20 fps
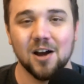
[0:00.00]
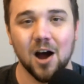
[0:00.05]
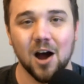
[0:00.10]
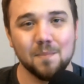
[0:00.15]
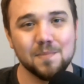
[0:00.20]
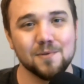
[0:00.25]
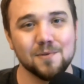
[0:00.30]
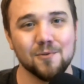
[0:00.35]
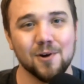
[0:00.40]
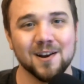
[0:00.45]

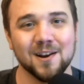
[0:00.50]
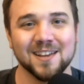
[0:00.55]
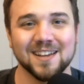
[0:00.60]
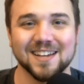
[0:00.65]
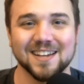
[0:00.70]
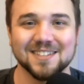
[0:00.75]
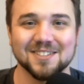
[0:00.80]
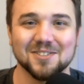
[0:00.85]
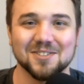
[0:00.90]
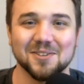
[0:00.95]
up and running
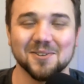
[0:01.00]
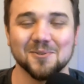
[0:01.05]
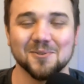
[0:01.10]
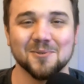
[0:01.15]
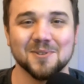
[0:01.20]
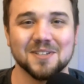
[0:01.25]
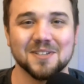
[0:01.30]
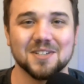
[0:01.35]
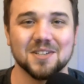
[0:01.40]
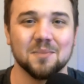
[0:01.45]
and
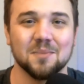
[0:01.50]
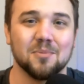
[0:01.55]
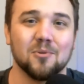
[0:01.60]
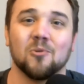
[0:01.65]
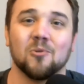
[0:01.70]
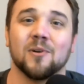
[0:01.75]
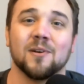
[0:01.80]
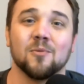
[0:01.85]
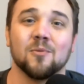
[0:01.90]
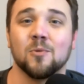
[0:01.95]
tuned to the
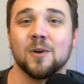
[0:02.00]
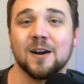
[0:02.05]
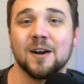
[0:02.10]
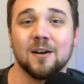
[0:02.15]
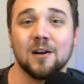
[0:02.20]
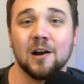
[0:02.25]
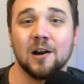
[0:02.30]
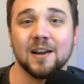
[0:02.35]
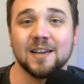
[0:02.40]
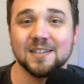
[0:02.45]
point
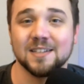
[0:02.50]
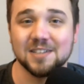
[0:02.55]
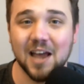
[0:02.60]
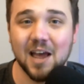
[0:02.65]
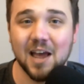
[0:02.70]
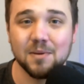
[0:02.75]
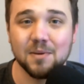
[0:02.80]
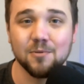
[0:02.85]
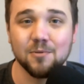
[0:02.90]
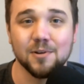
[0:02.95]
where he's
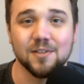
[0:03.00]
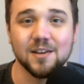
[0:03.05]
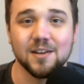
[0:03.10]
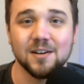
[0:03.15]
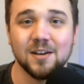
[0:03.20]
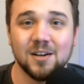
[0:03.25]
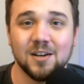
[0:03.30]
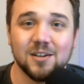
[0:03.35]
happy with it.